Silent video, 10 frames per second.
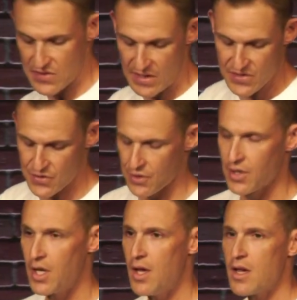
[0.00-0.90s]
Easter.
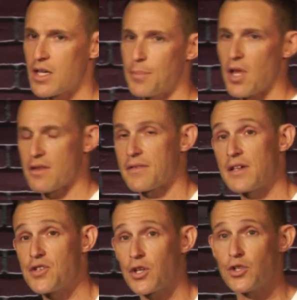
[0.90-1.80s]
A couple other things
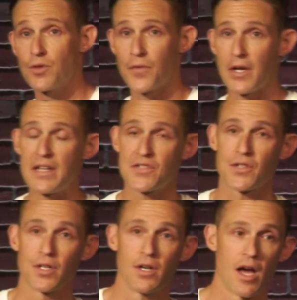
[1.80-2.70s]
you can do for
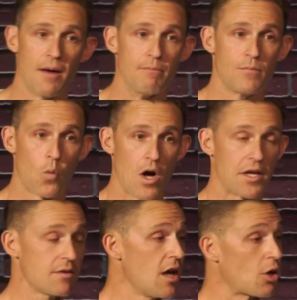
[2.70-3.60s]
Easter um,
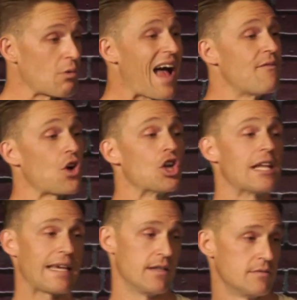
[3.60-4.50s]
one, arrive
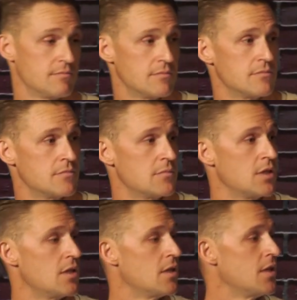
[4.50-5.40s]
early,
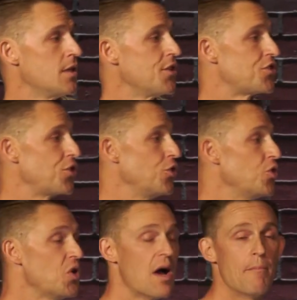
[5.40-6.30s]

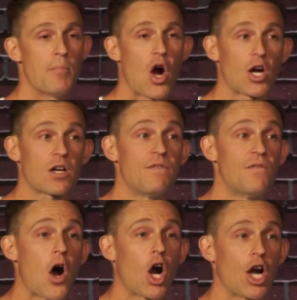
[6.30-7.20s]
two, park
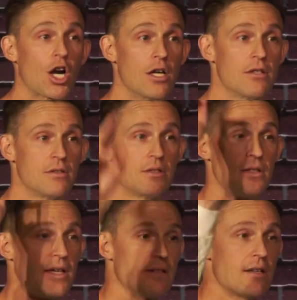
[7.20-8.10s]
far
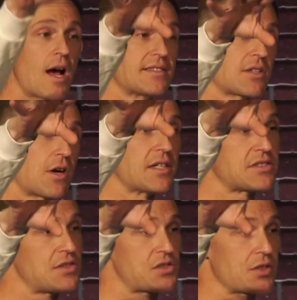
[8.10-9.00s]
in the lots across
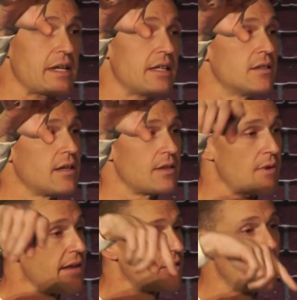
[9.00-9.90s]
the street and
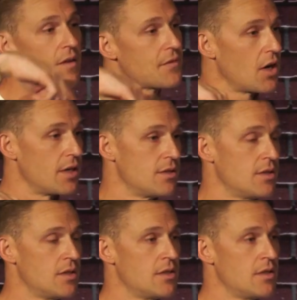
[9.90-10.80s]
ride the golf cart,
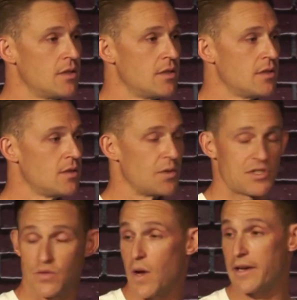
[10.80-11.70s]
which
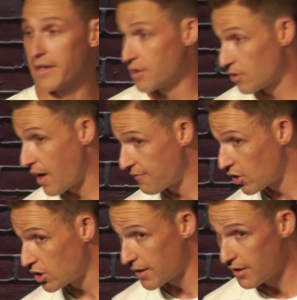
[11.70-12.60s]
is why you need to arrive
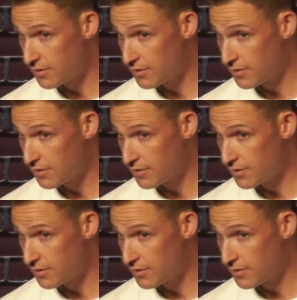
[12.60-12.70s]
early.